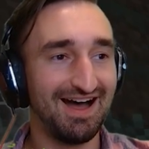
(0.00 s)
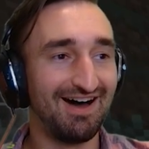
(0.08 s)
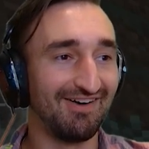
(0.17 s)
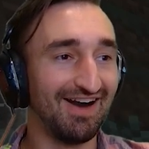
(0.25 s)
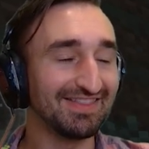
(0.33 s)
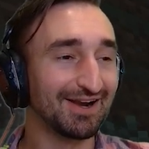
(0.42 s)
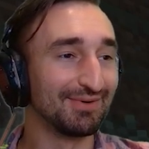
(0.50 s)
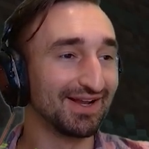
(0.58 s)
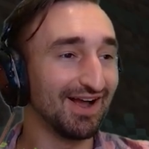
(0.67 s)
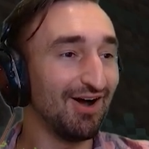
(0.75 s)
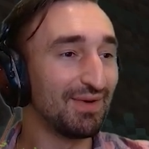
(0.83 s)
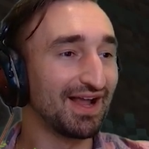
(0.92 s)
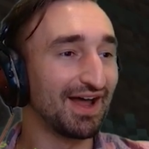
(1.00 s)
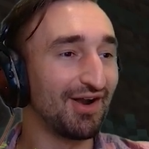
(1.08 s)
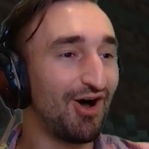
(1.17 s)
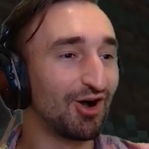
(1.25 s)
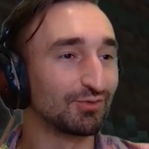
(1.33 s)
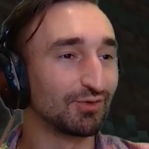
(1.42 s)
All right, there we go. We got
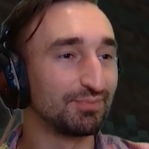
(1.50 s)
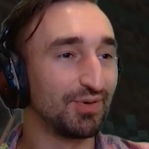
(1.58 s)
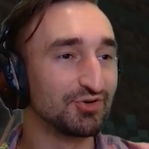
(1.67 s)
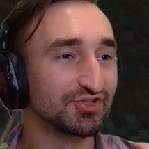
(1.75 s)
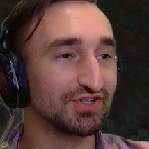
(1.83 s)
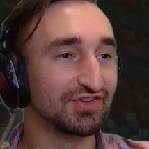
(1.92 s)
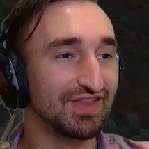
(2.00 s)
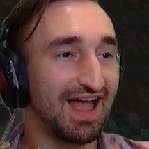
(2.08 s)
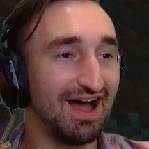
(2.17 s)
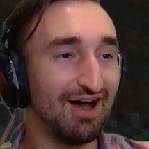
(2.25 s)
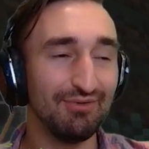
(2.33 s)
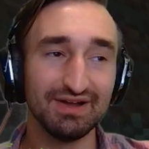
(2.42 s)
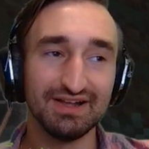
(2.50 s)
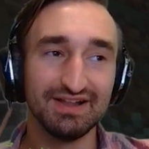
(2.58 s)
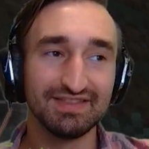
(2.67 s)
awkward potions now.